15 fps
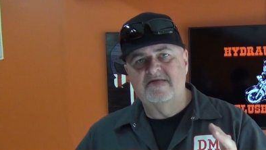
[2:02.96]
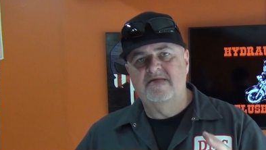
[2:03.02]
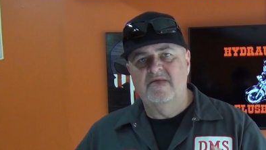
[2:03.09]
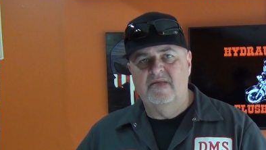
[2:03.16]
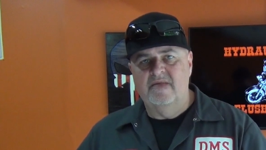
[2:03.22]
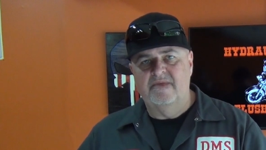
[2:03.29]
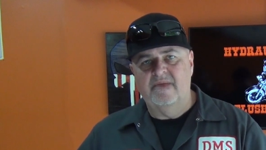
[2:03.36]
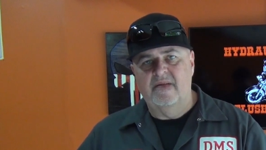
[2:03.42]

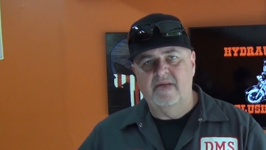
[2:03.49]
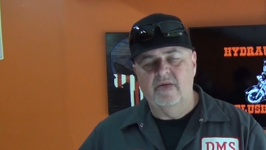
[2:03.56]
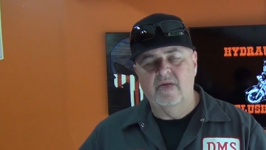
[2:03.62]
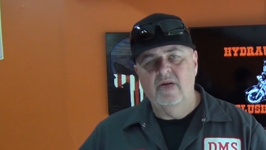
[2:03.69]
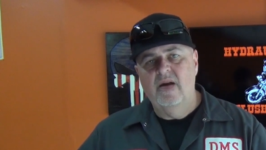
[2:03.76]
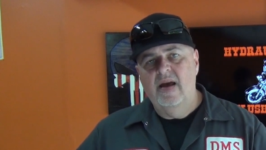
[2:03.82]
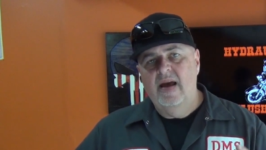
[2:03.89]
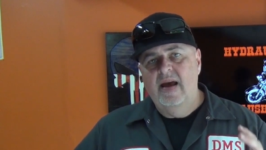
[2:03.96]
to the
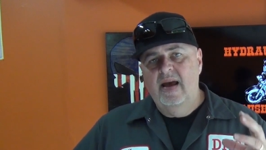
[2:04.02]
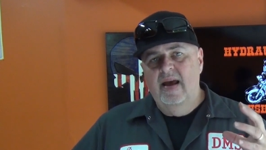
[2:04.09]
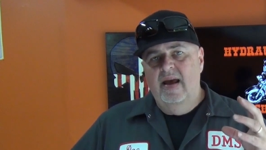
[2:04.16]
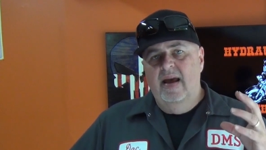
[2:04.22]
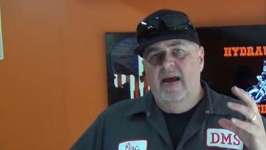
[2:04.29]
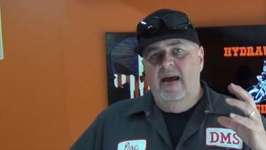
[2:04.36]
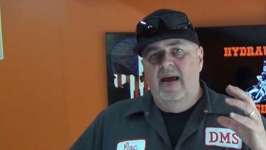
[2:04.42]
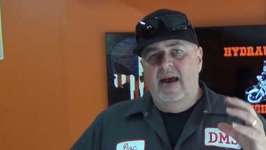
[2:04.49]
fender,
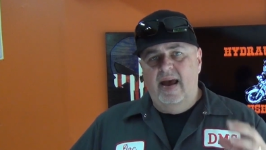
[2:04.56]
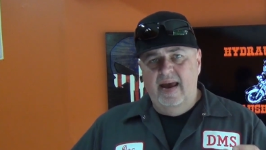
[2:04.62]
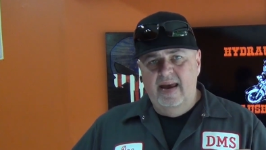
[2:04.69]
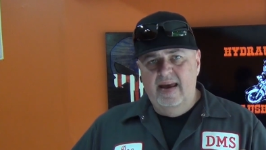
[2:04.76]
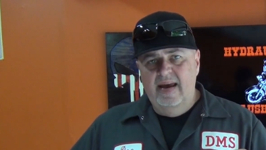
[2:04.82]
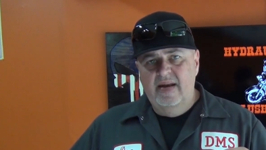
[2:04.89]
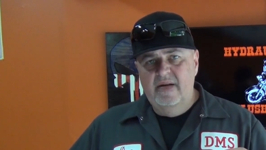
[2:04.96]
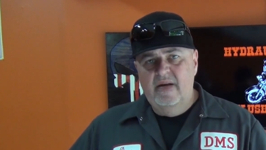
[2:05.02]

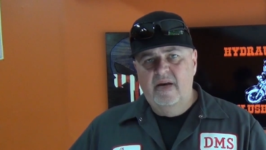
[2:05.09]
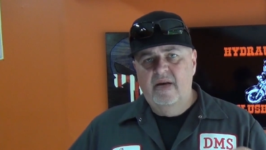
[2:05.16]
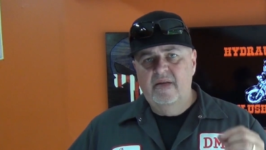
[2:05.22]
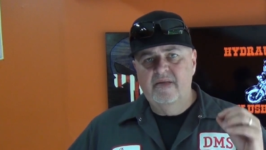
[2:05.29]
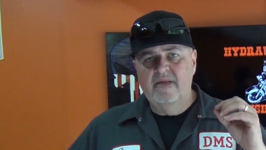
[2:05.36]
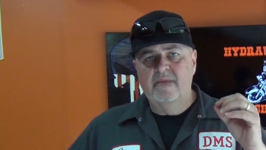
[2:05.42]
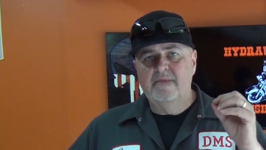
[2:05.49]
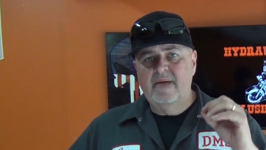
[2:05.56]
and
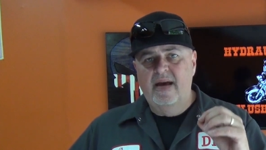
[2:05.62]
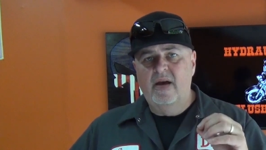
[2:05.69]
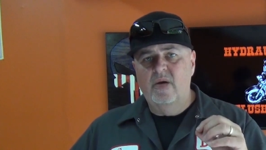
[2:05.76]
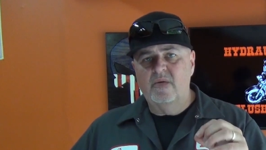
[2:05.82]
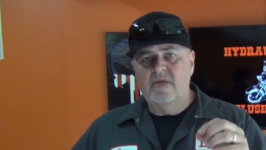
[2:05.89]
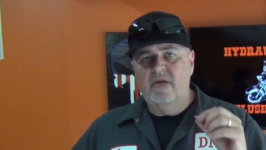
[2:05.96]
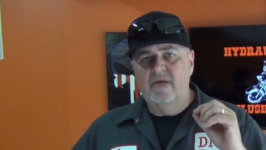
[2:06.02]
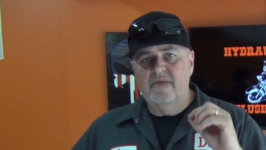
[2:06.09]
the
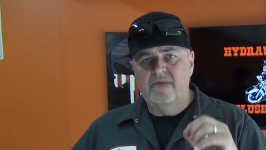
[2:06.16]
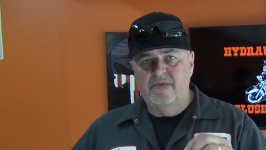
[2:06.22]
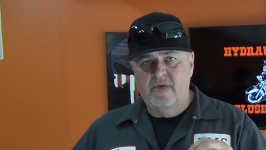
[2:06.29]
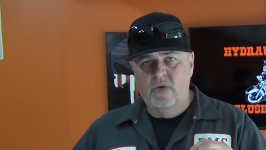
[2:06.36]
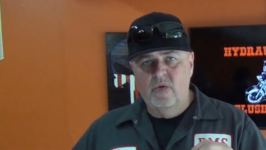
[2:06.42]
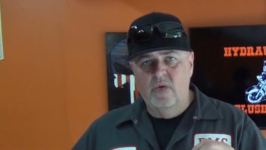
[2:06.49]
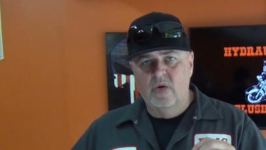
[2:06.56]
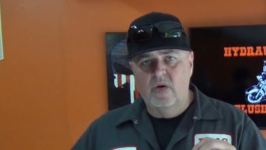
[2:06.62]
mount
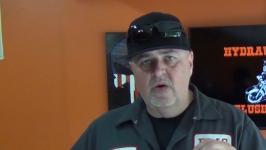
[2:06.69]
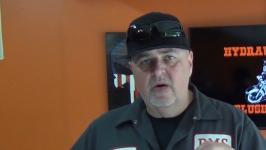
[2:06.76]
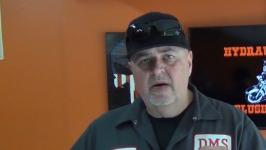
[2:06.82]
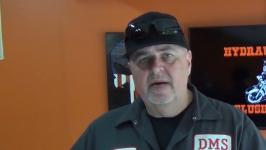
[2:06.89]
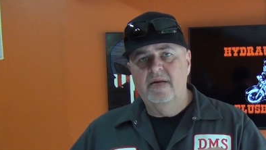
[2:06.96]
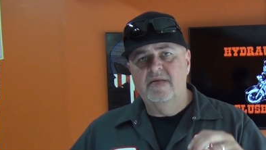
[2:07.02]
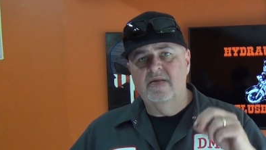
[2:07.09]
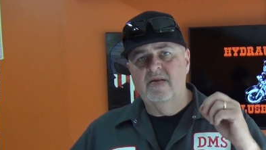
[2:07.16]
for
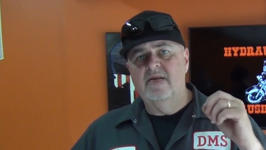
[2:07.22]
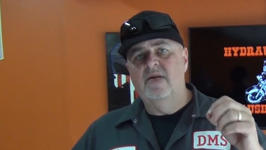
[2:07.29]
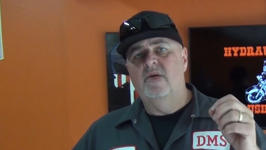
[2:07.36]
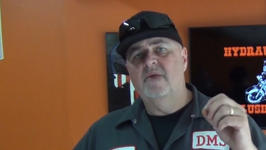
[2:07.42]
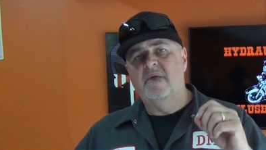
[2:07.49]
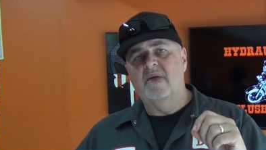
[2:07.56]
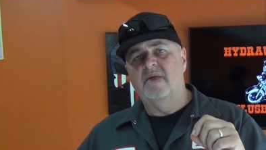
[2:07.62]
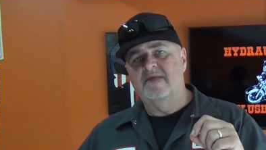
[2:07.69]
the
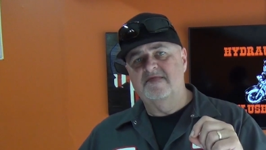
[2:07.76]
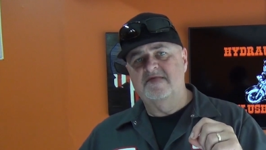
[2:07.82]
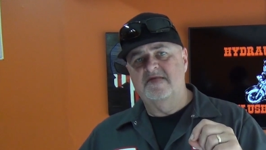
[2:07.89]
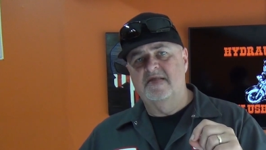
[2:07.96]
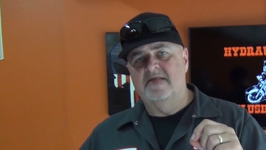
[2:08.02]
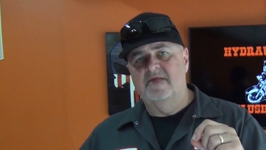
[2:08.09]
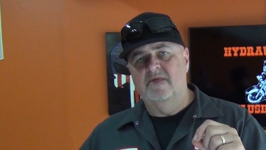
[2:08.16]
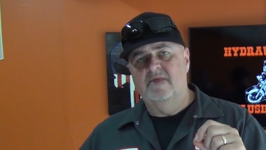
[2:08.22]
new turn
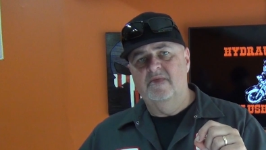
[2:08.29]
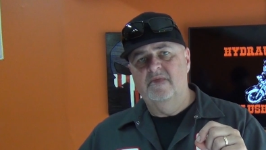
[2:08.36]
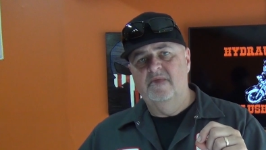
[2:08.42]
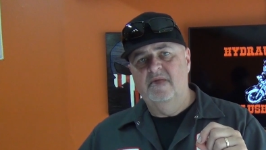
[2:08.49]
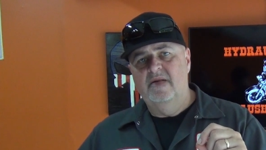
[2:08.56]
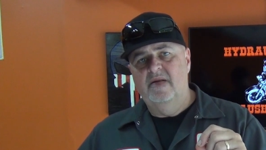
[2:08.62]
signal